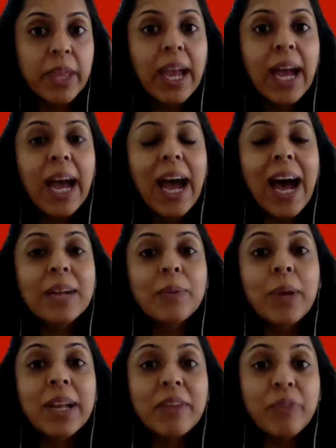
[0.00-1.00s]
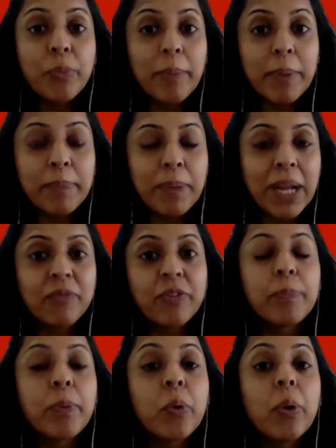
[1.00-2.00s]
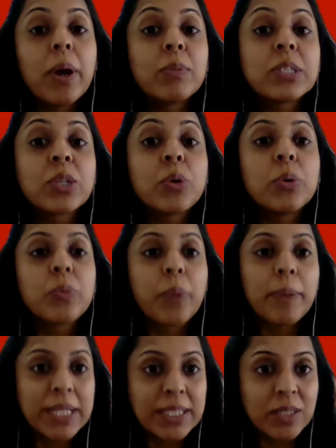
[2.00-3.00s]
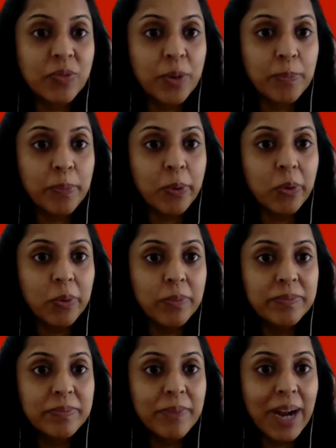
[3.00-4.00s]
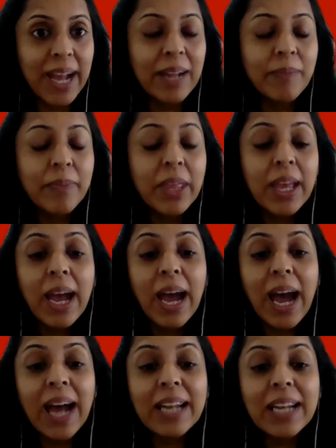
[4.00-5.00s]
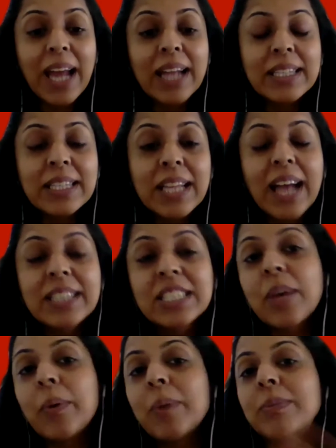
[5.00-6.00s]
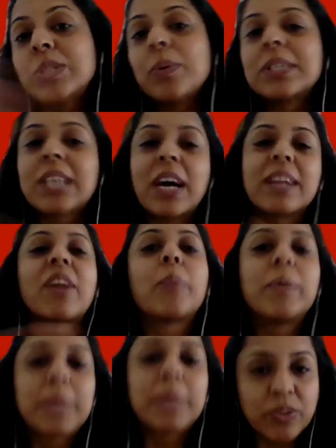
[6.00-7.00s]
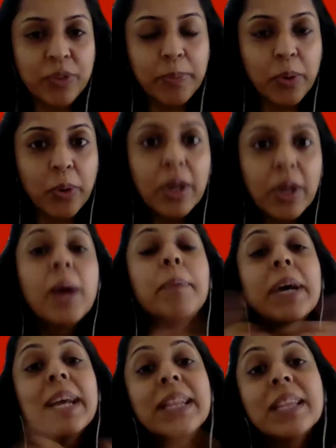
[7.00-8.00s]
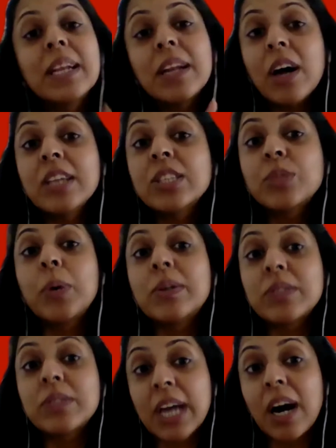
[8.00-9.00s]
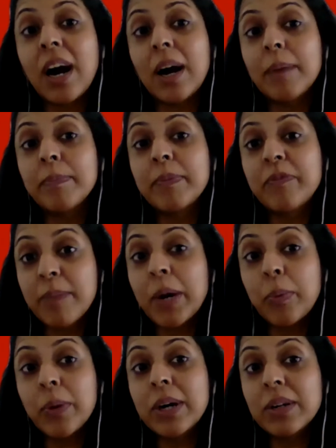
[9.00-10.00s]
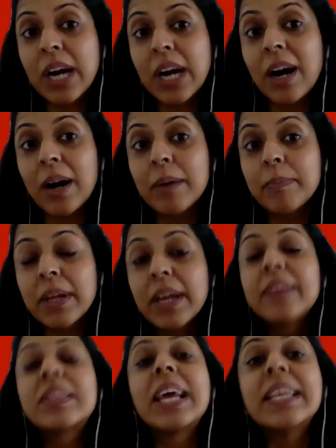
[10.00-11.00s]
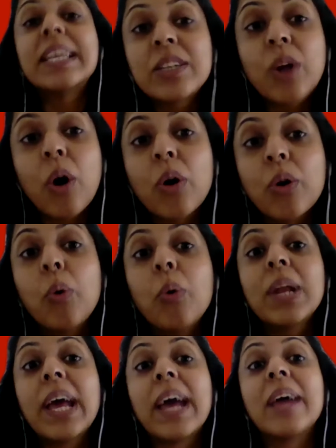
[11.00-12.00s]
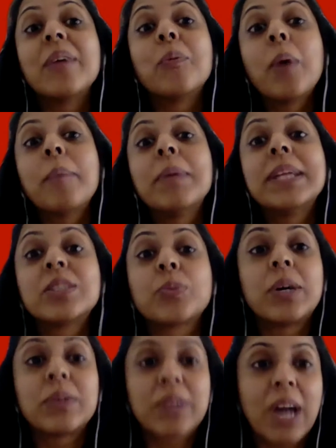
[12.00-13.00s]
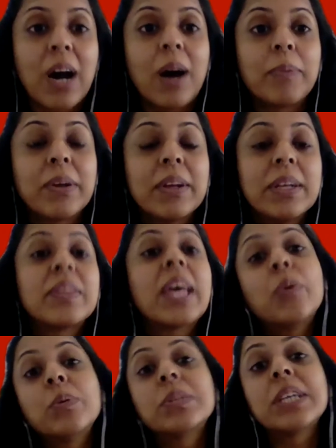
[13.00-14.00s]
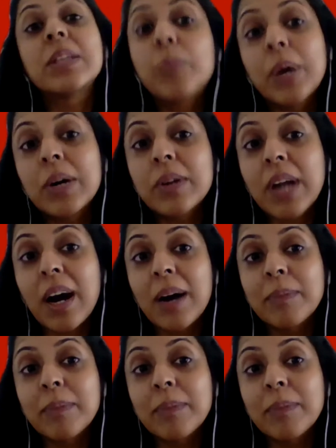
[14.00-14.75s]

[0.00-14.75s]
And whenever women played football, it was called women's football, right? And so it was always kind of like women's football. But in the last World Cup, female World Cup, they did not call it Women's World Cup. They called it the World Cup.